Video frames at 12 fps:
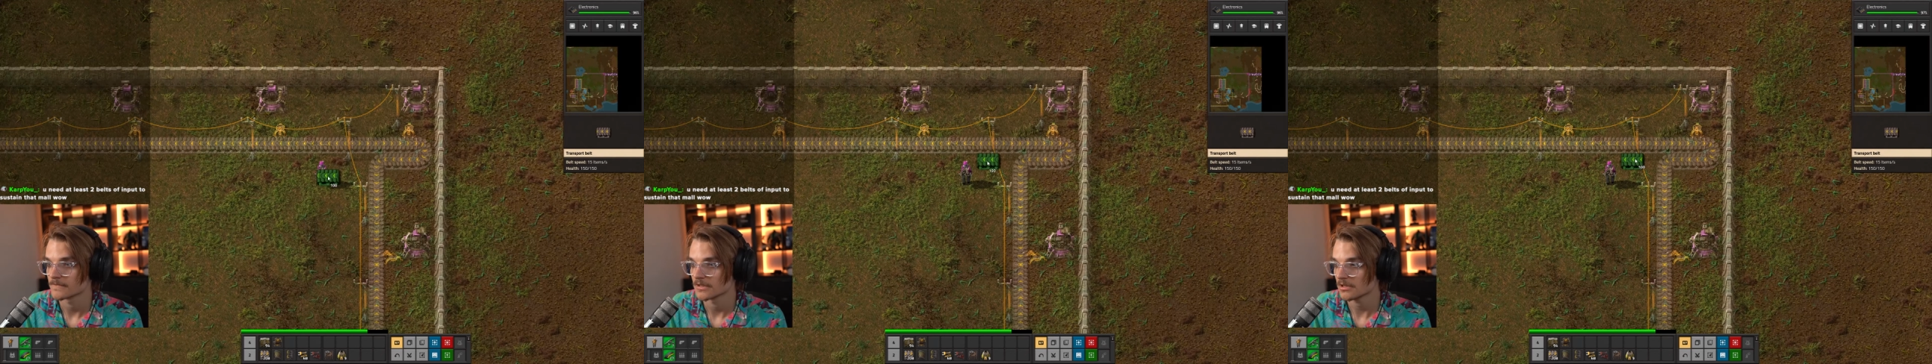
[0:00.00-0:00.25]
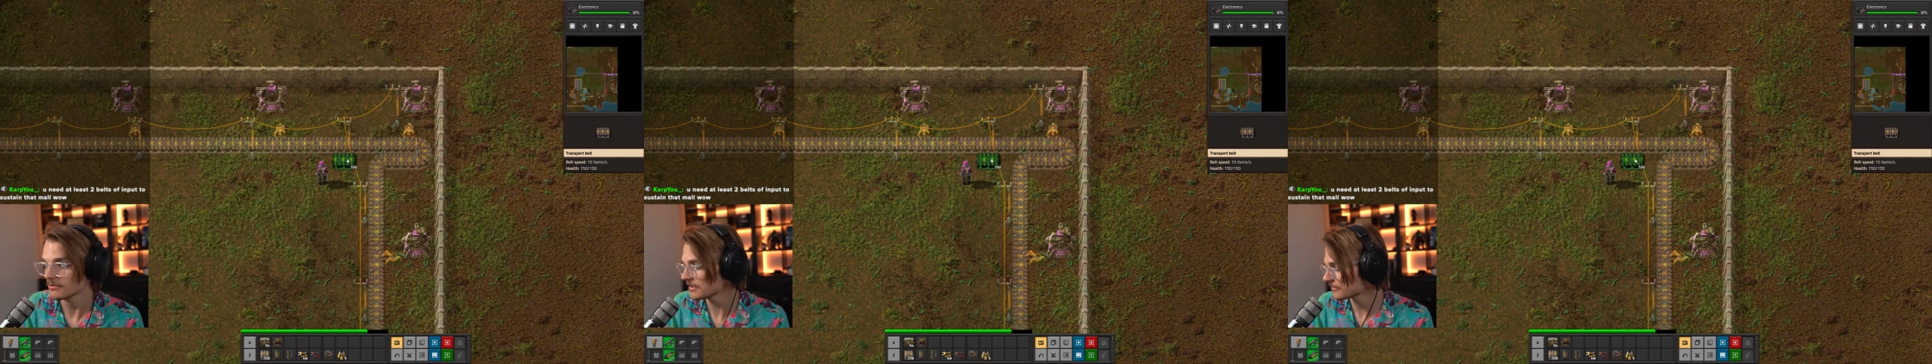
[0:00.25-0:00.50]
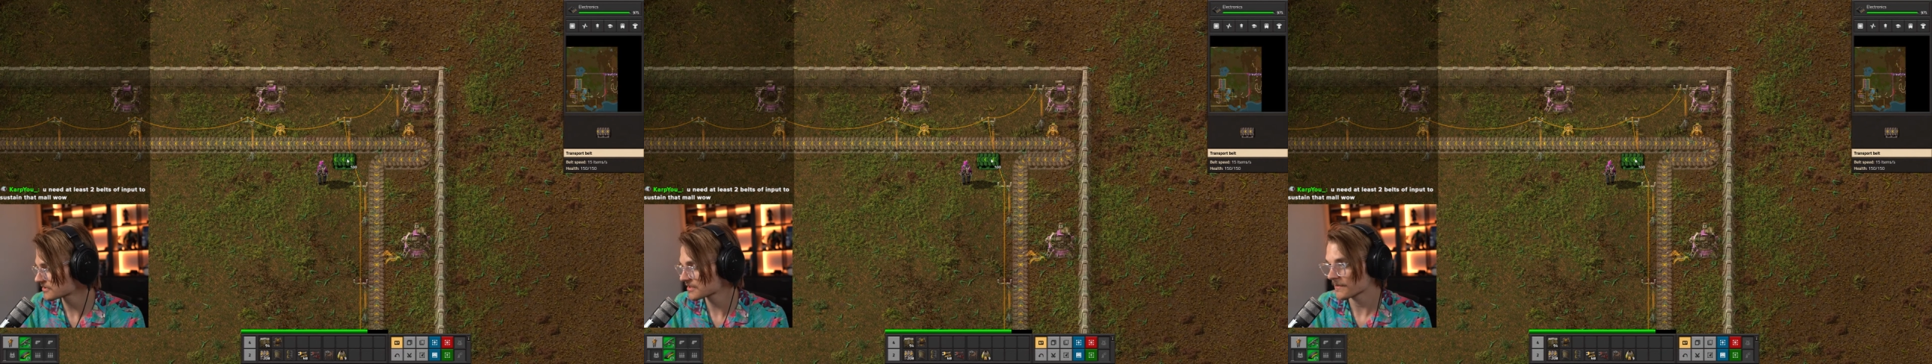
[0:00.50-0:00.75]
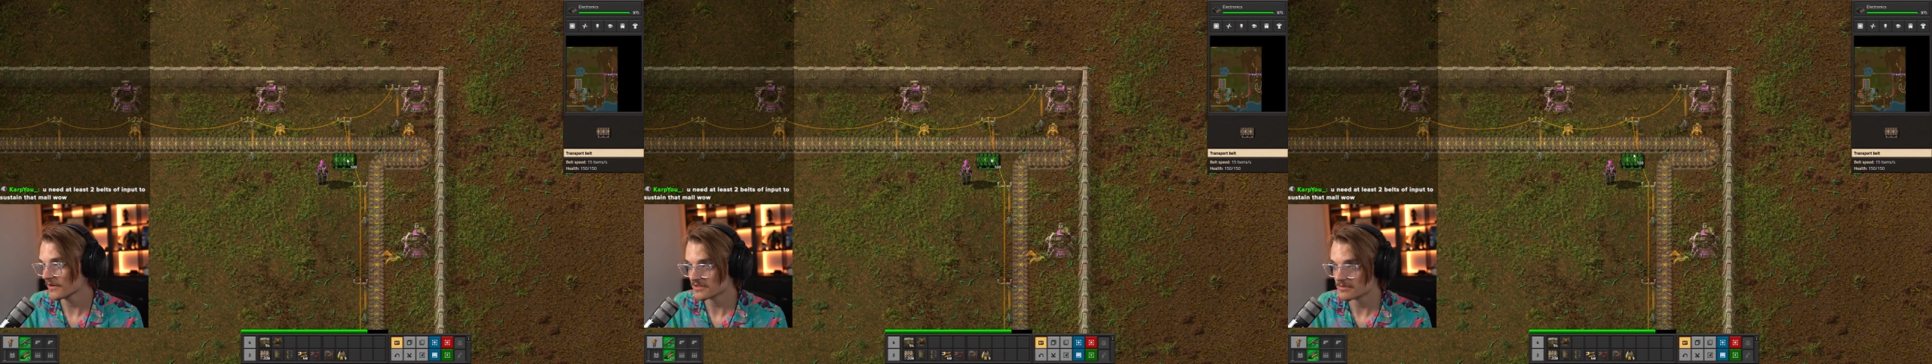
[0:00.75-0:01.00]
Louis, it was the
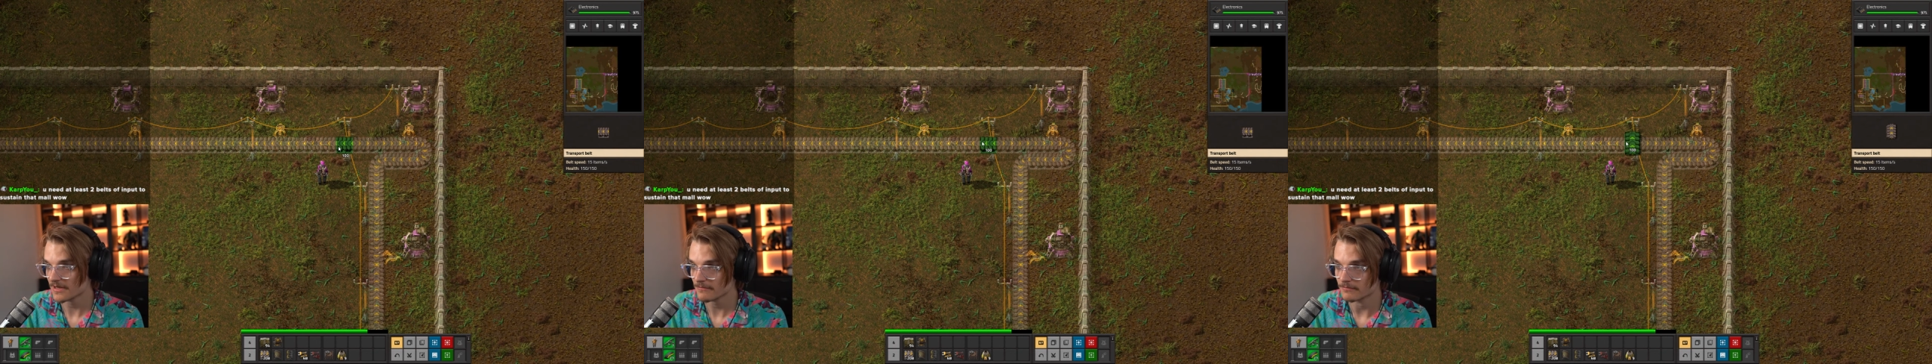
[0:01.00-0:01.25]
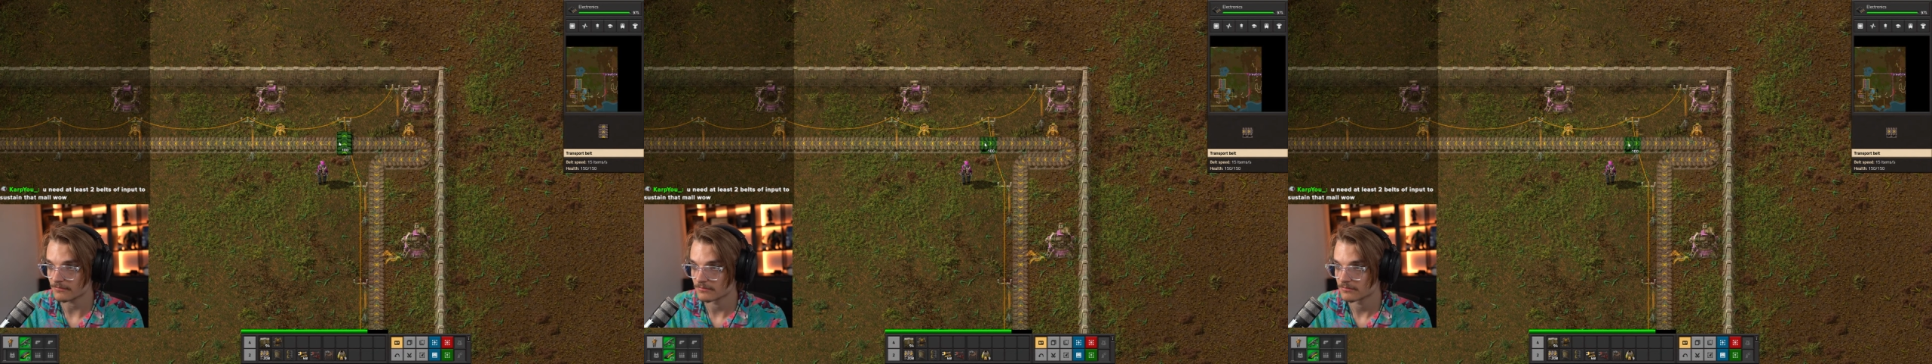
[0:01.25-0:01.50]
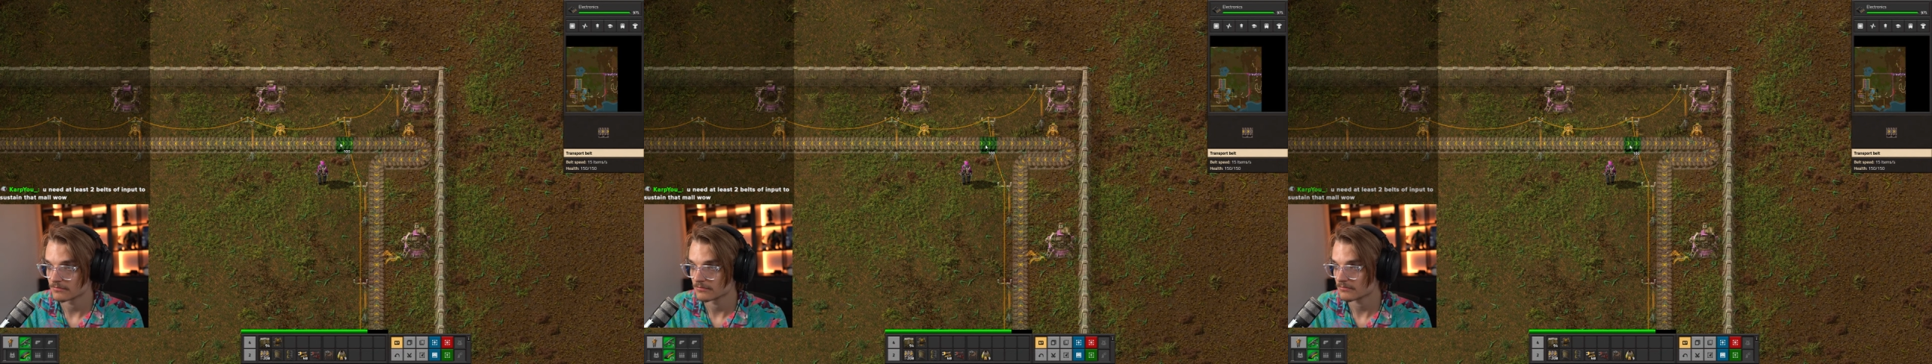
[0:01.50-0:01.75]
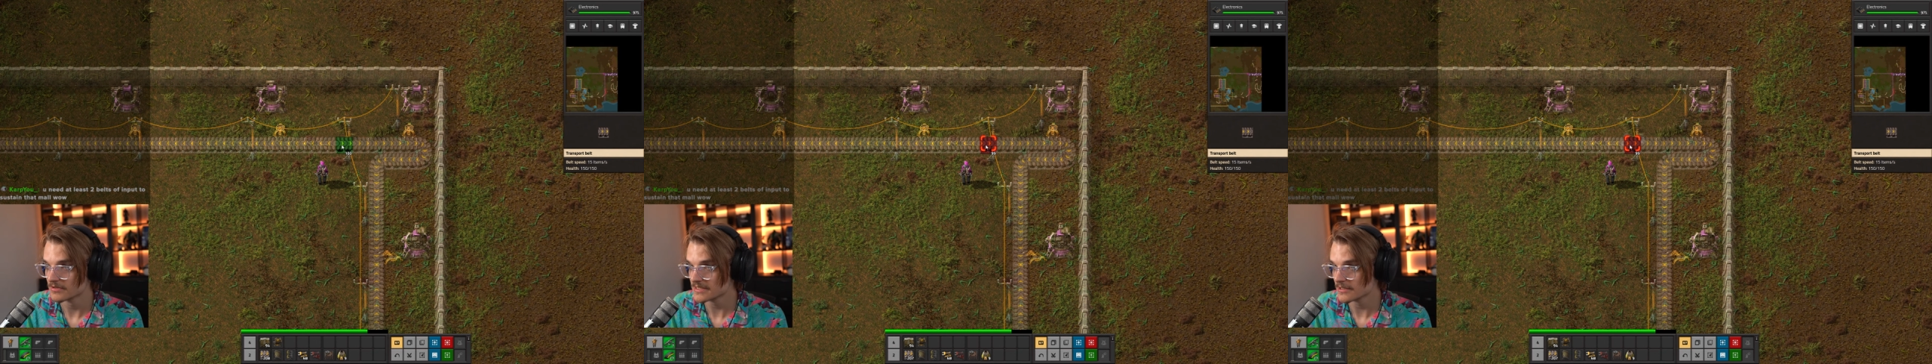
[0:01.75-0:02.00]
perfect amount.
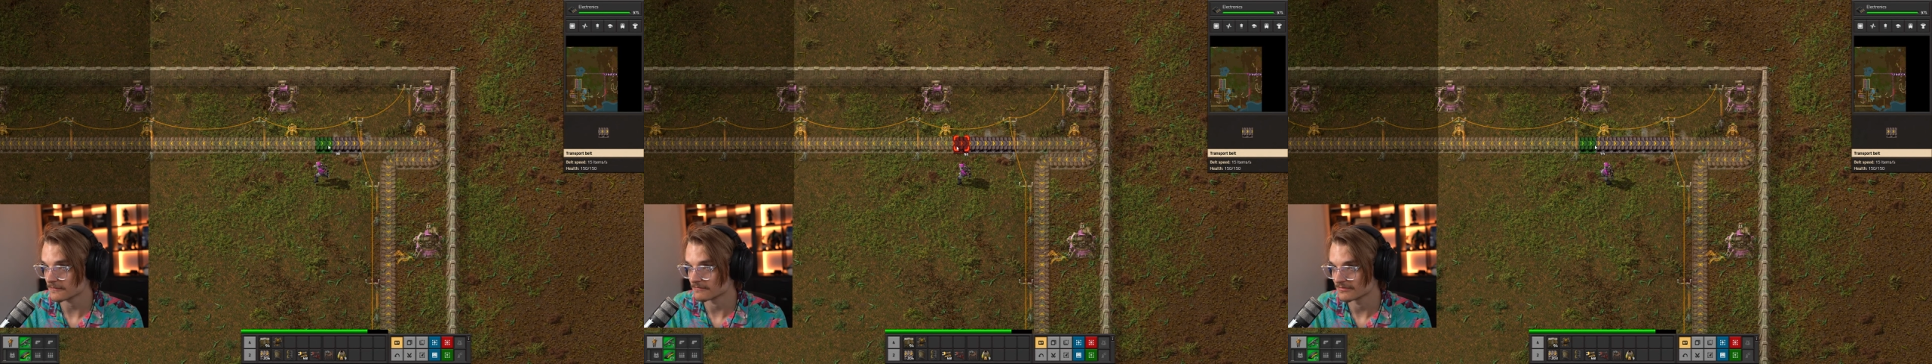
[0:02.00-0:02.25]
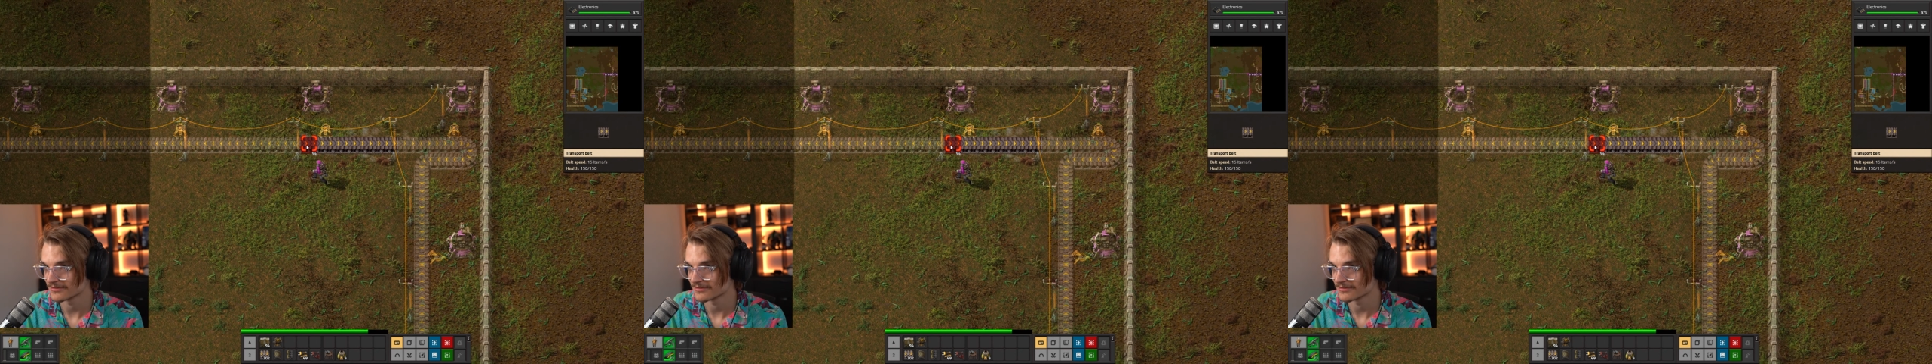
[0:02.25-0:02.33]
Where's he gone?